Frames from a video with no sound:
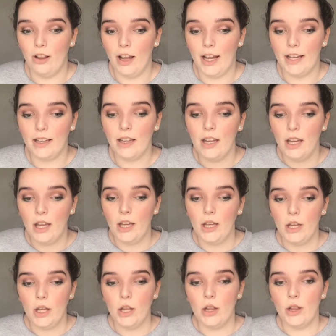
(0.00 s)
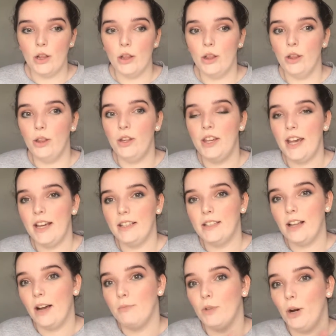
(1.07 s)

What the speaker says: like, yes, I'm